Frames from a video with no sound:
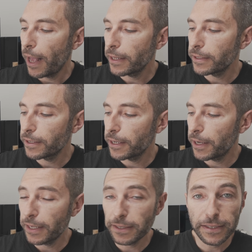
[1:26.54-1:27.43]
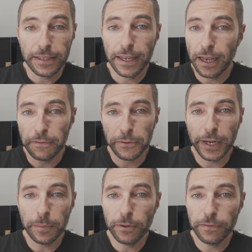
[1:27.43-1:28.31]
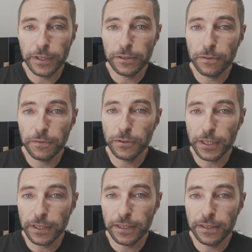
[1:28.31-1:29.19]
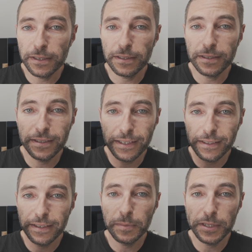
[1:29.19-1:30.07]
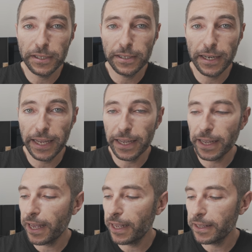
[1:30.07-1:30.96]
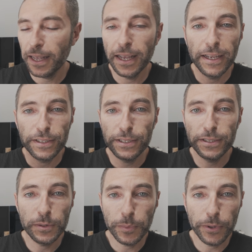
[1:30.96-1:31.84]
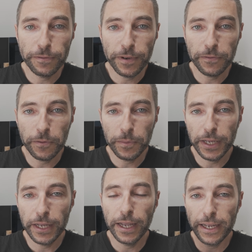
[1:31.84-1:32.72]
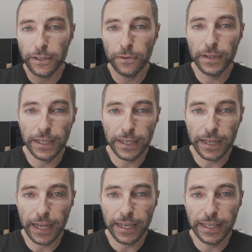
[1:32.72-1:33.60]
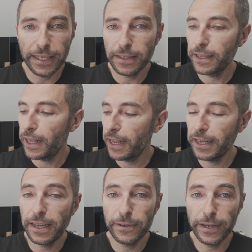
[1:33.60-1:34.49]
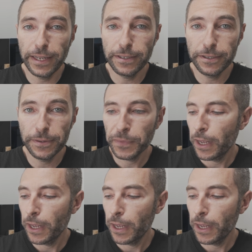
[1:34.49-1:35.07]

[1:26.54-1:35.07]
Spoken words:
And as I said, after a couple of years of using this and seeing the images that I can get, this is perfect for me, and I don't think I need any other lens.